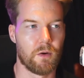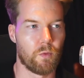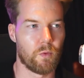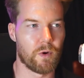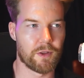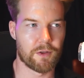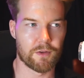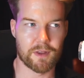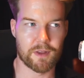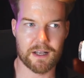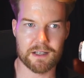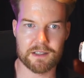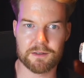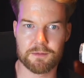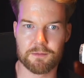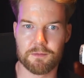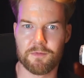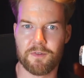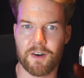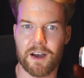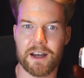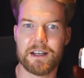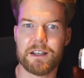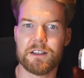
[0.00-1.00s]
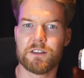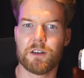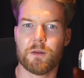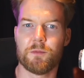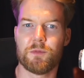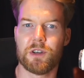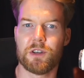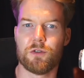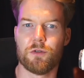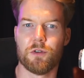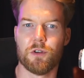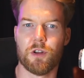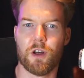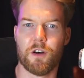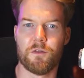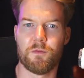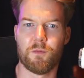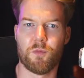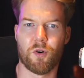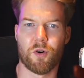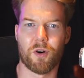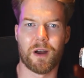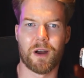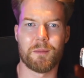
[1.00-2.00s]
Whether that's finding something you
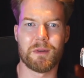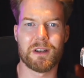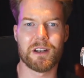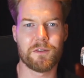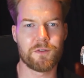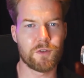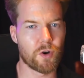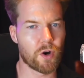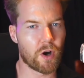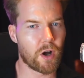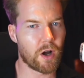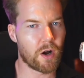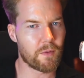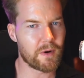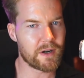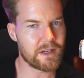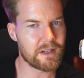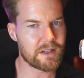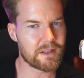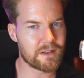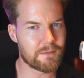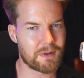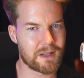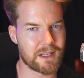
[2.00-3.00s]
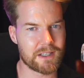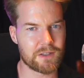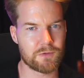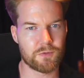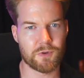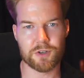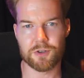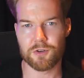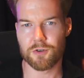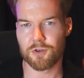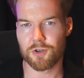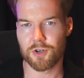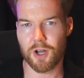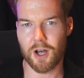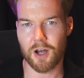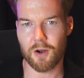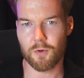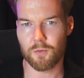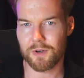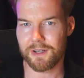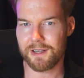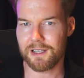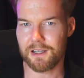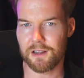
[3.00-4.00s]
love more. I mean, if you're already in a place where you're
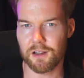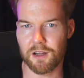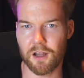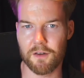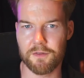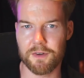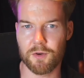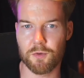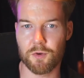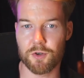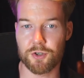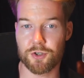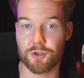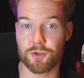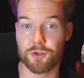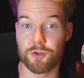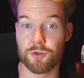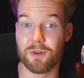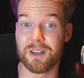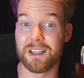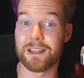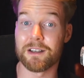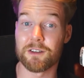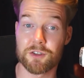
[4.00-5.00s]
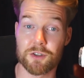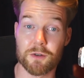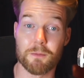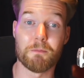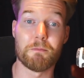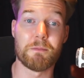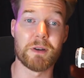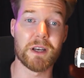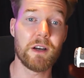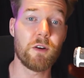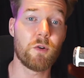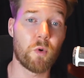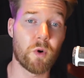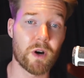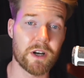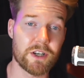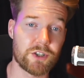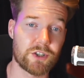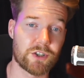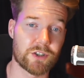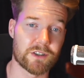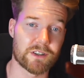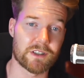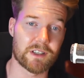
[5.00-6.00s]
not really loving what you're doing, there's some big
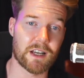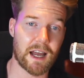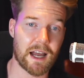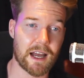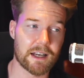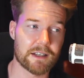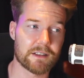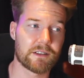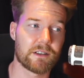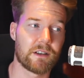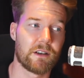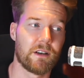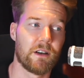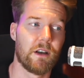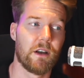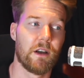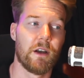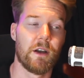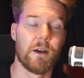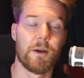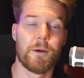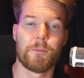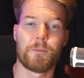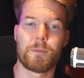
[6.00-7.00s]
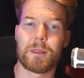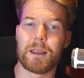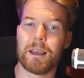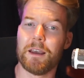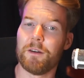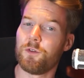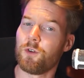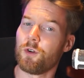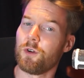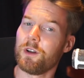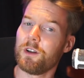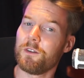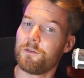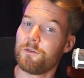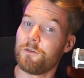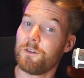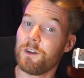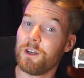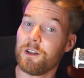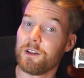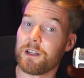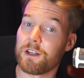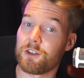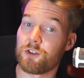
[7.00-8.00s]
questions to ask. If you're in a
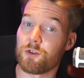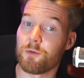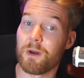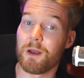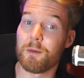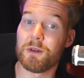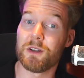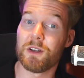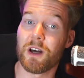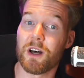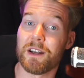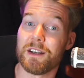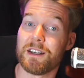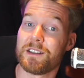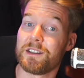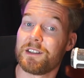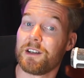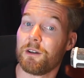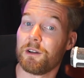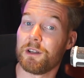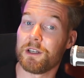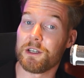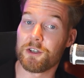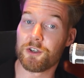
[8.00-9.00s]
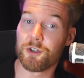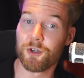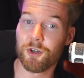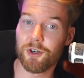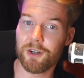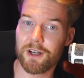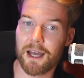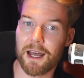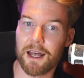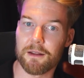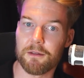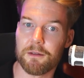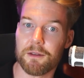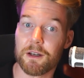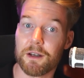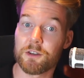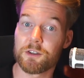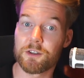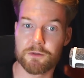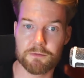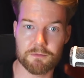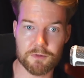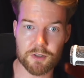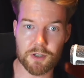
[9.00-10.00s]
field that you're maybe not necessarily good at,
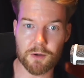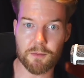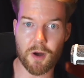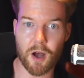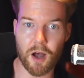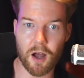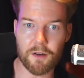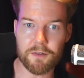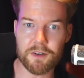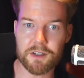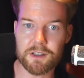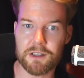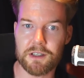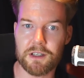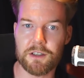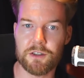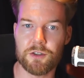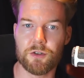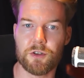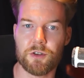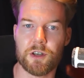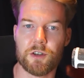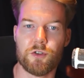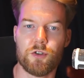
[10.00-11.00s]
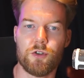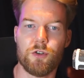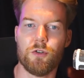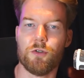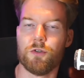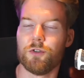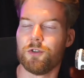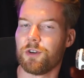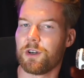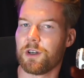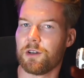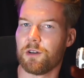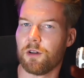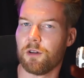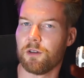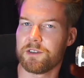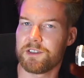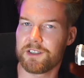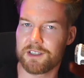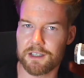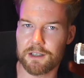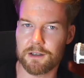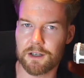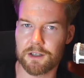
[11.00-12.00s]
there's some obvious things you can do. You can
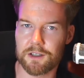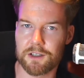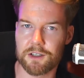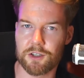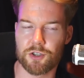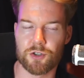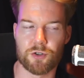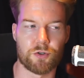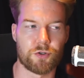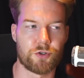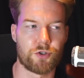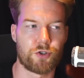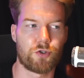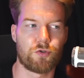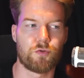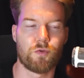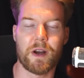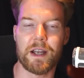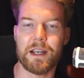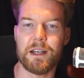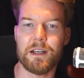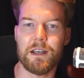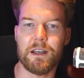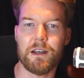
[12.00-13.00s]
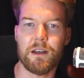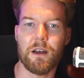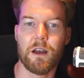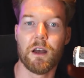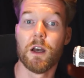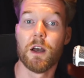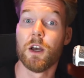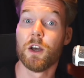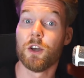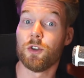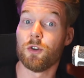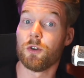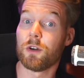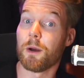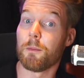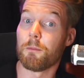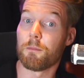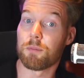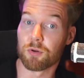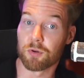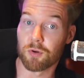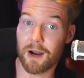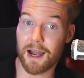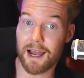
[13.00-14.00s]
seek additional training, you can
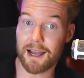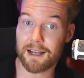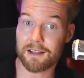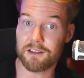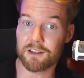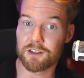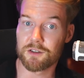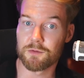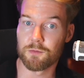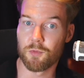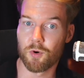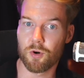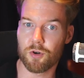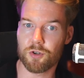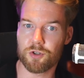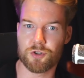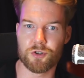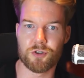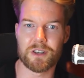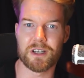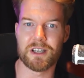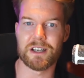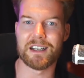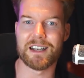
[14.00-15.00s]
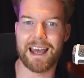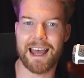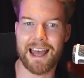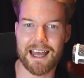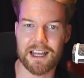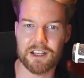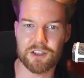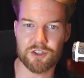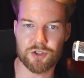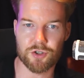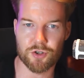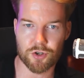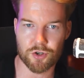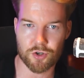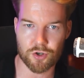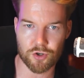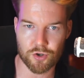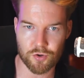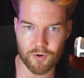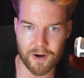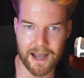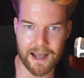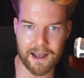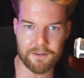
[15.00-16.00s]
practice more so you can enhance your
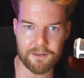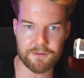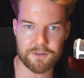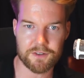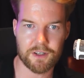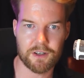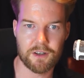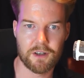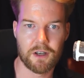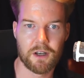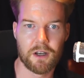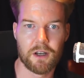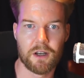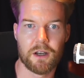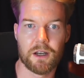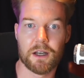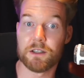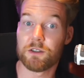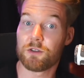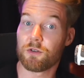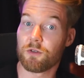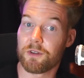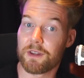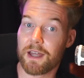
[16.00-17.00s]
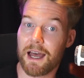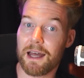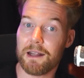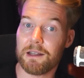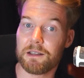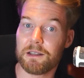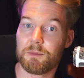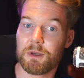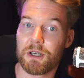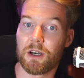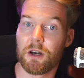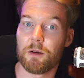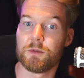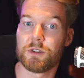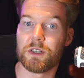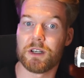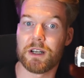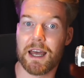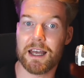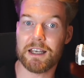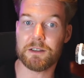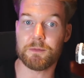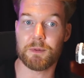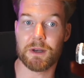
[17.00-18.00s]
craft. And so that becomes
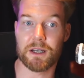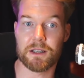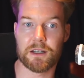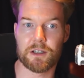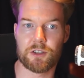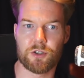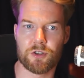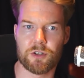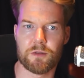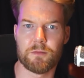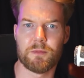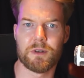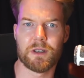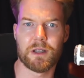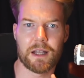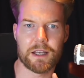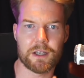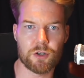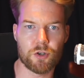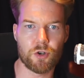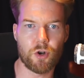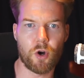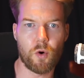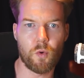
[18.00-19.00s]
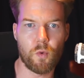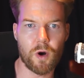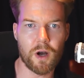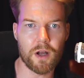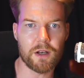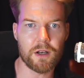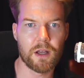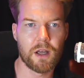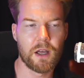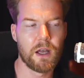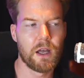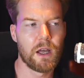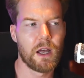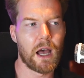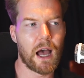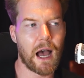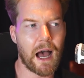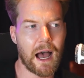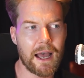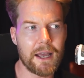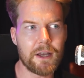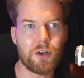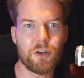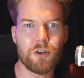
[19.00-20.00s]
an aspect that you can be like, you know what?
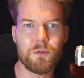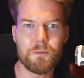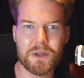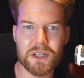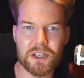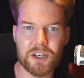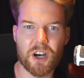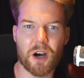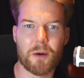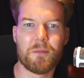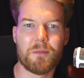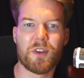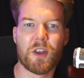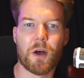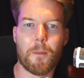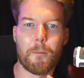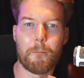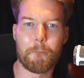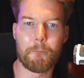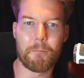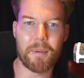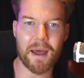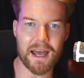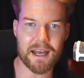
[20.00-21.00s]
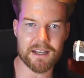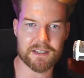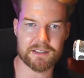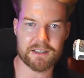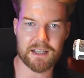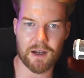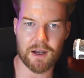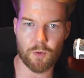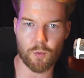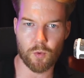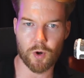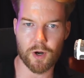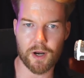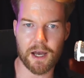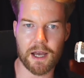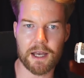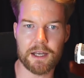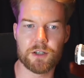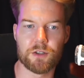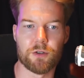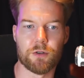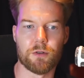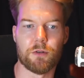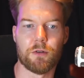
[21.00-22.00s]
I could become the best at what
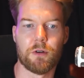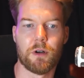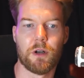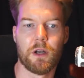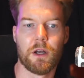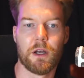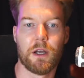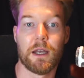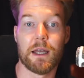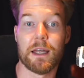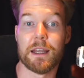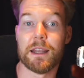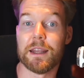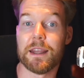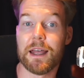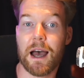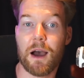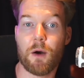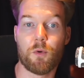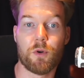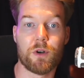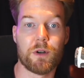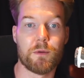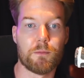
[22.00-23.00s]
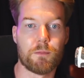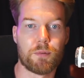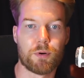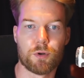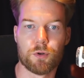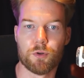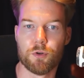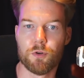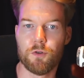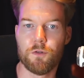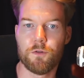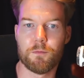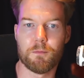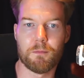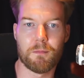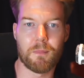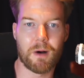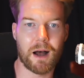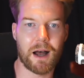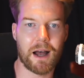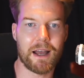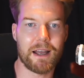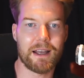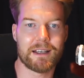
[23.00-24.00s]
I do and that would improve
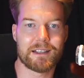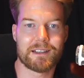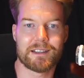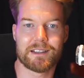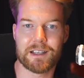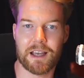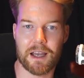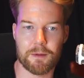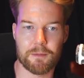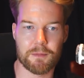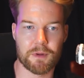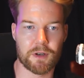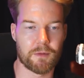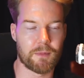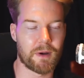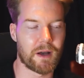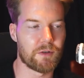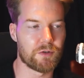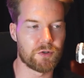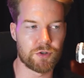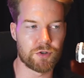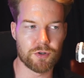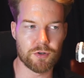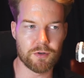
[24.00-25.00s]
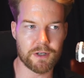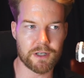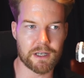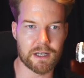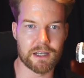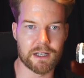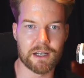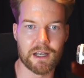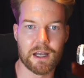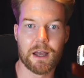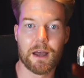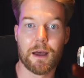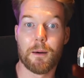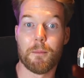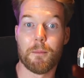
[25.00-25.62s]
my excitement about doing it